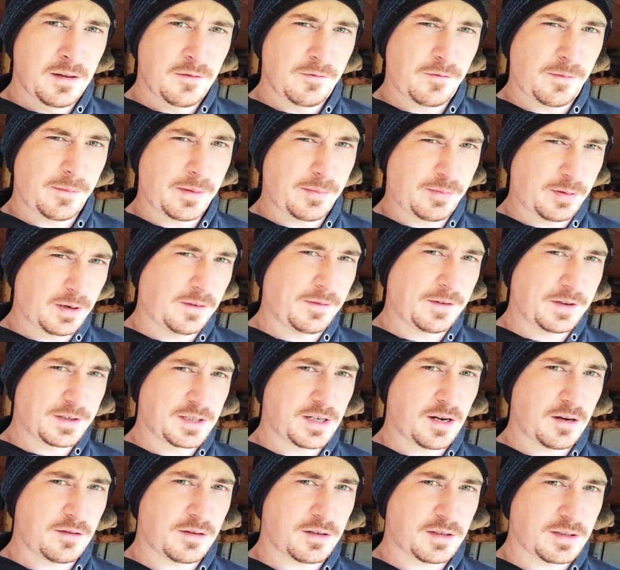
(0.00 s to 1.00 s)
from the previous
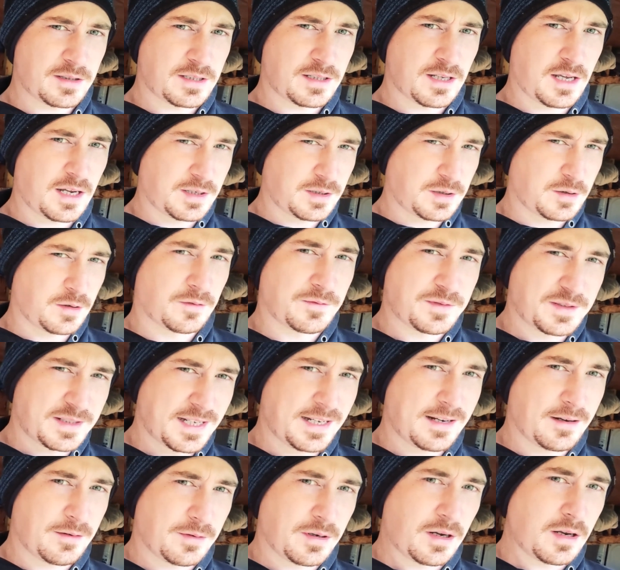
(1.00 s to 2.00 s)
owners that I sort of
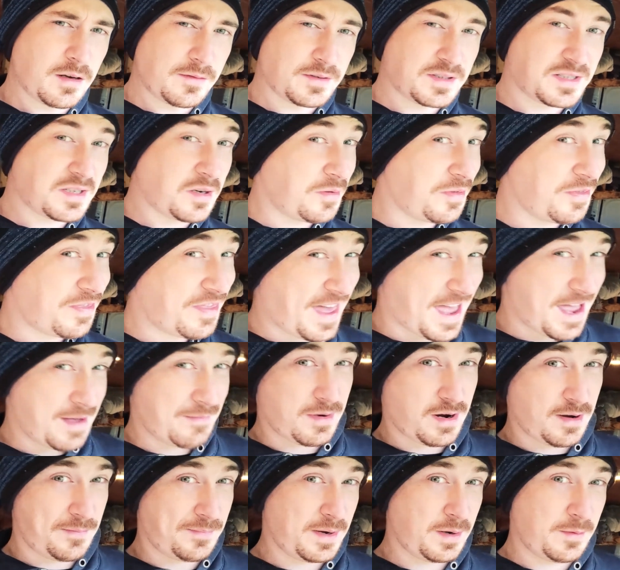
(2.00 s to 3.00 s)
sealed over. So that
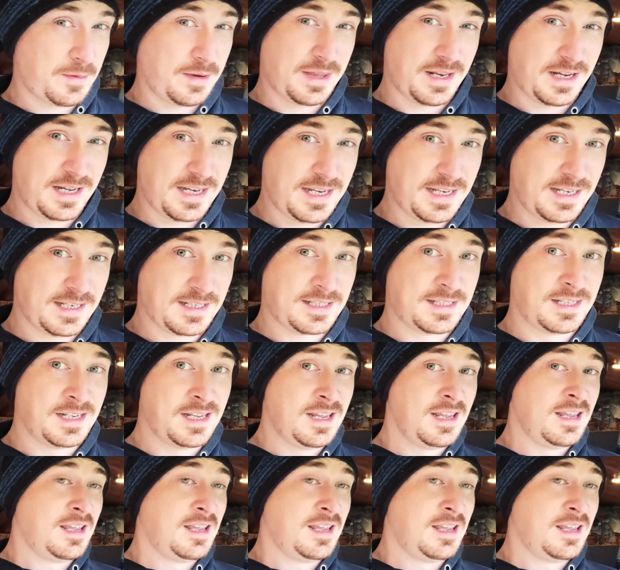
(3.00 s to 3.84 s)
might be where the leak is.